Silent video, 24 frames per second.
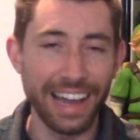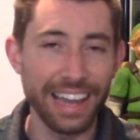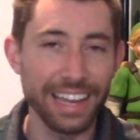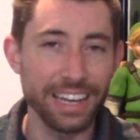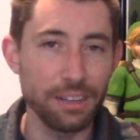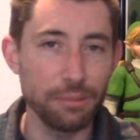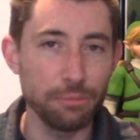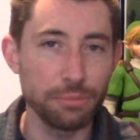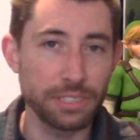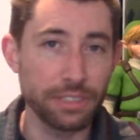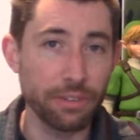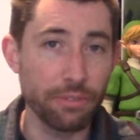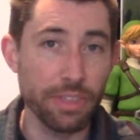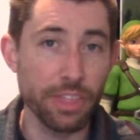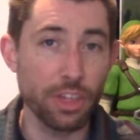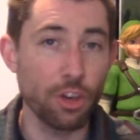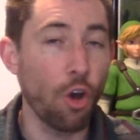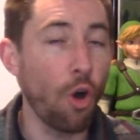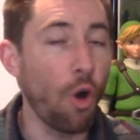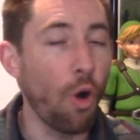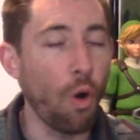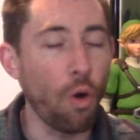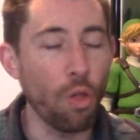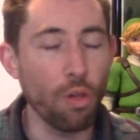items and
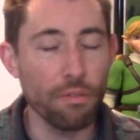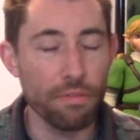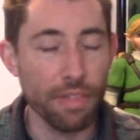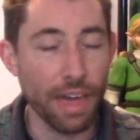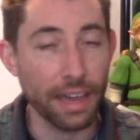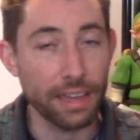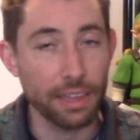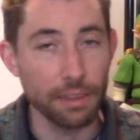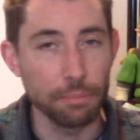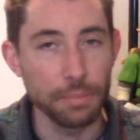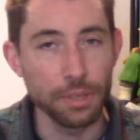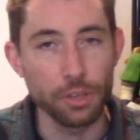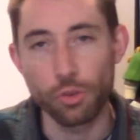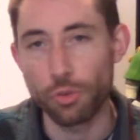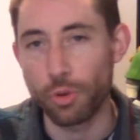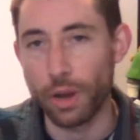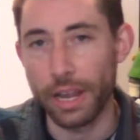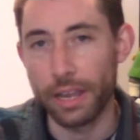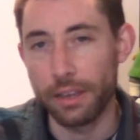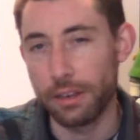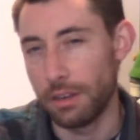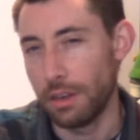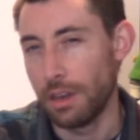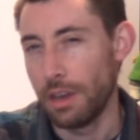everything, all of that can be
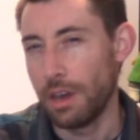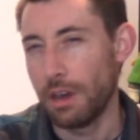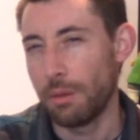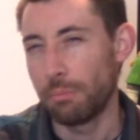great,